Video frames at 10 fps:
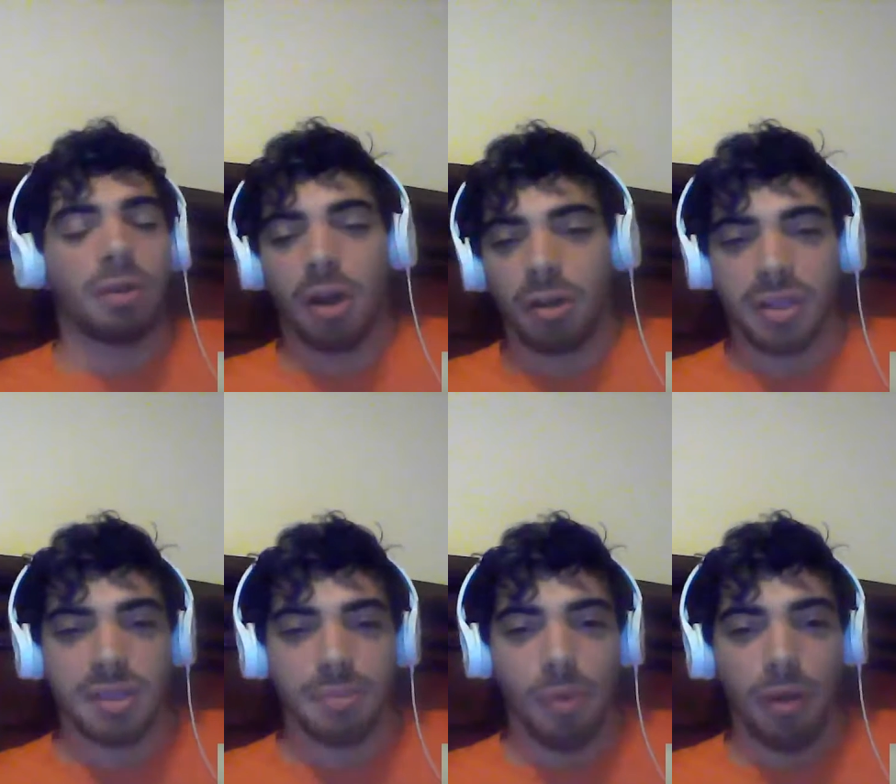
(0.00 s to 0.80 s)
Carter. I
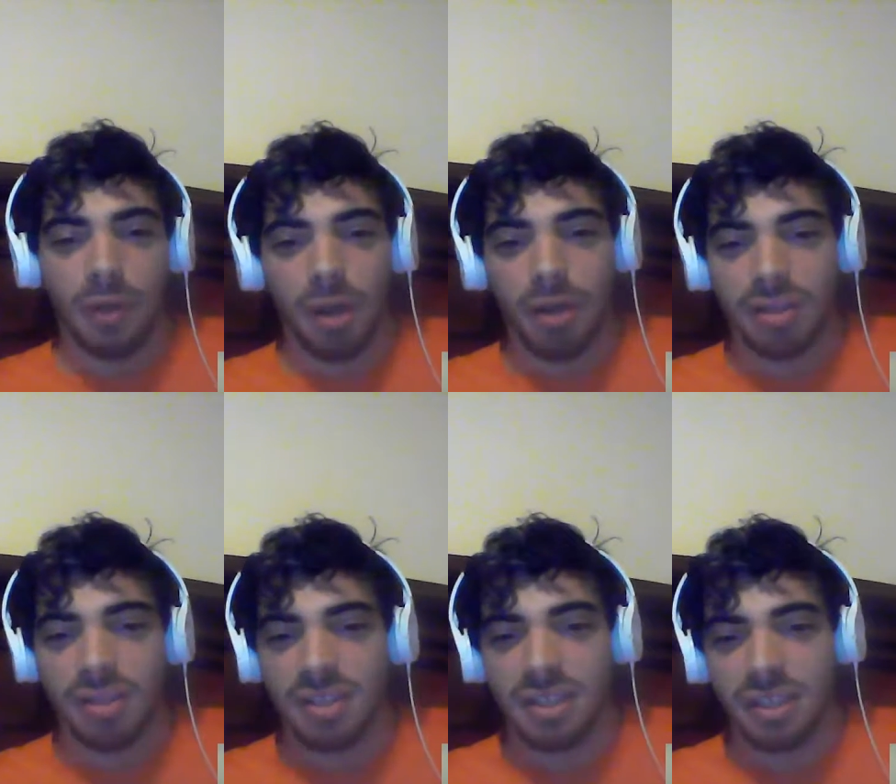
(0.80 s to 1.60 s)
said Marvin Carter.
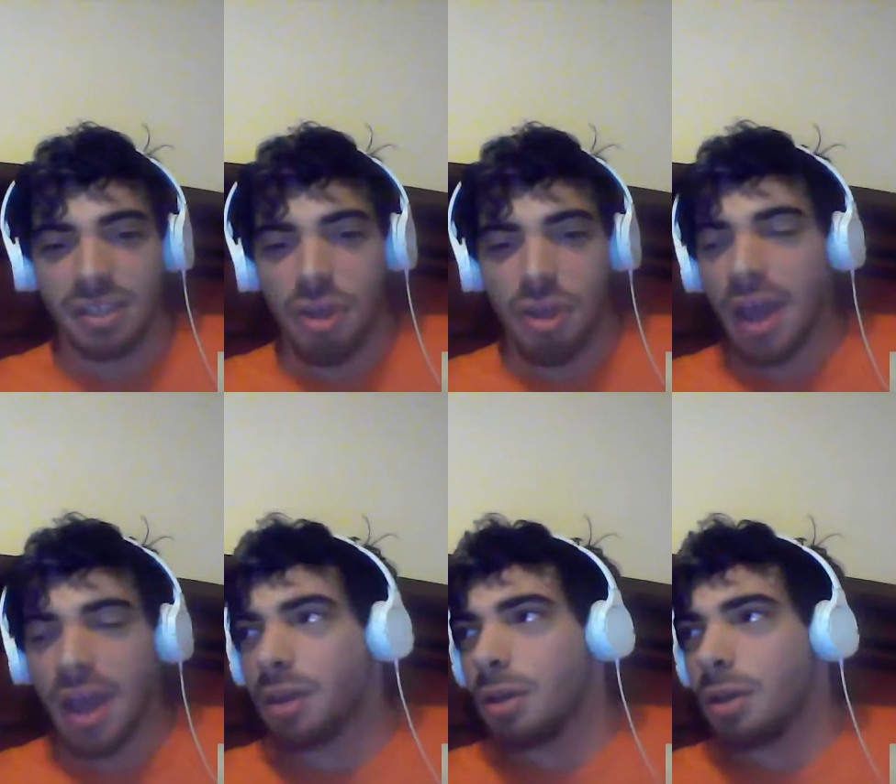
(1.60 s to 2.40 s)
It's a TCNJ guy.